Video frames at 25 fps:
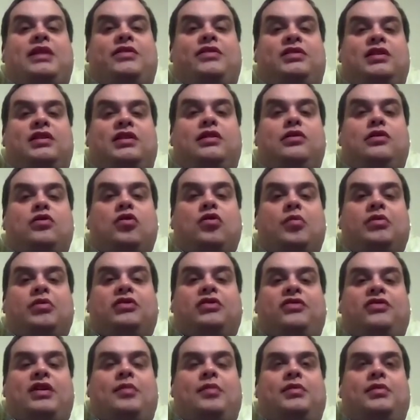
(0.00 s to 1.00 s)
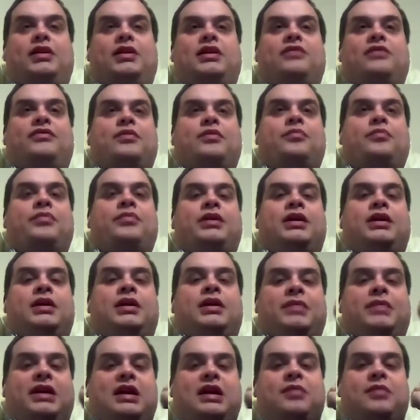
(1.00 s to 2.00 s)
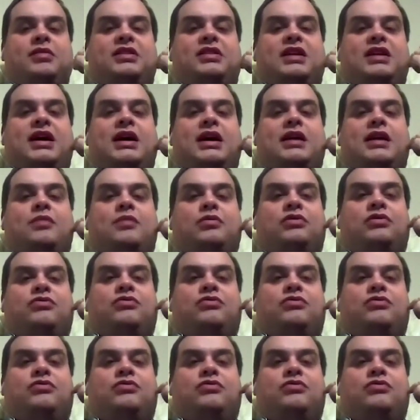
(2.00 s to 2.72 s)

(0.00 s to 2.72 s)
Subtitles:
this enormous family of them back in the day, was